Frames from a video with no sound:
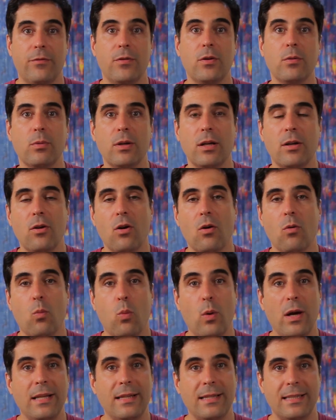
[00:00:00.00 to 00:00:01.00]
you want to know
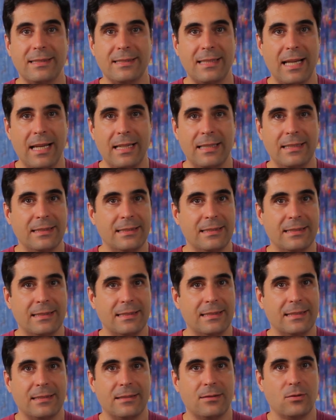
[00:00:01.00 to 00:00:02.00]
when the sun is